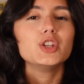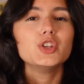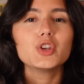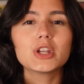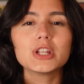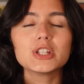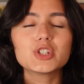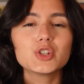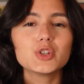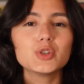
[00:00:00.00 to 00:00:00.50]
You
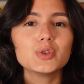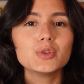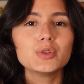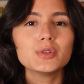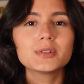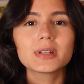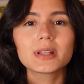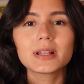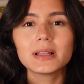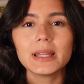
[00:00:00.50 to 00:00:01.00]
can
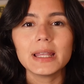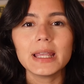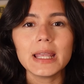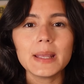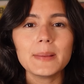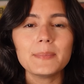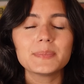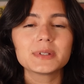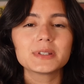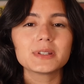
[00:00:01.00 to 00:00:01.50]
choose
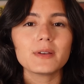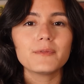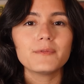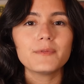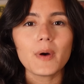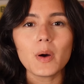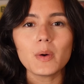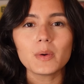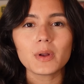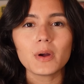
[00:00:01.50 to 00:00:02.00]
clips,
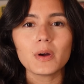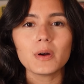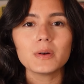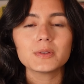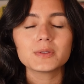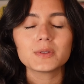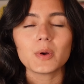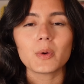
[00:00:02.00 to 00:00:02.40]
photos,